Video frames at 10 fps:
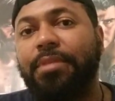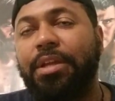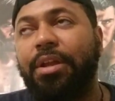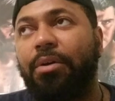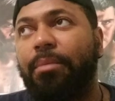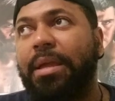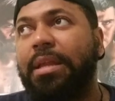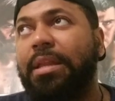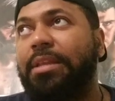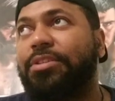You know what I
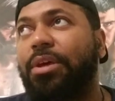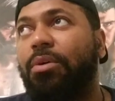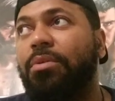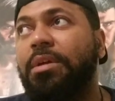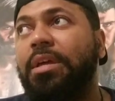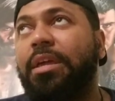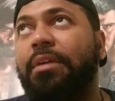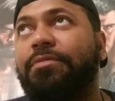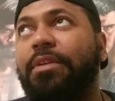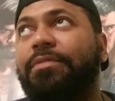mean? And so
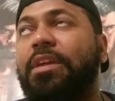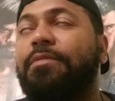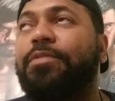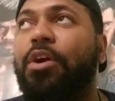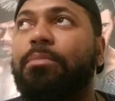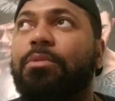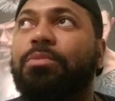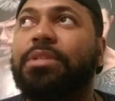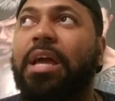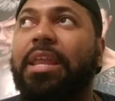if, if Keith
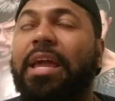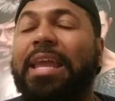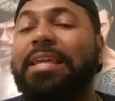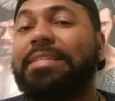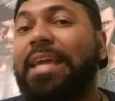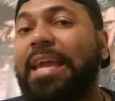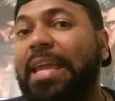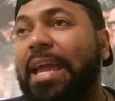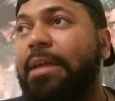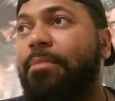Thurman was at, at his A
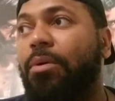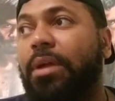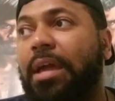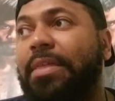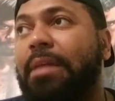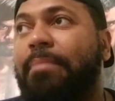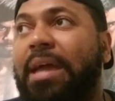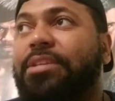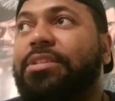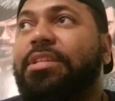game, okay, that
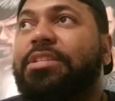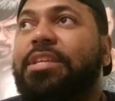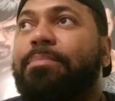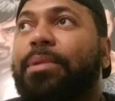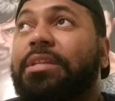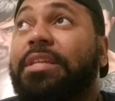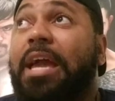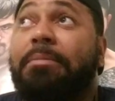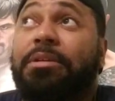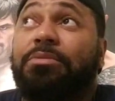matches his C plus
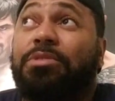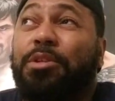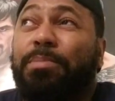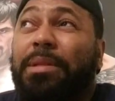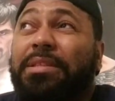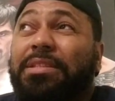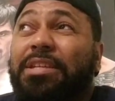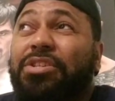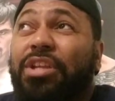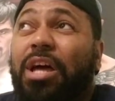game because it was a split
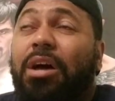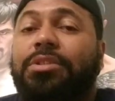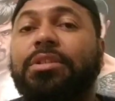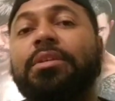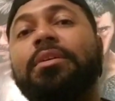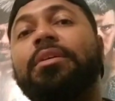decision loss.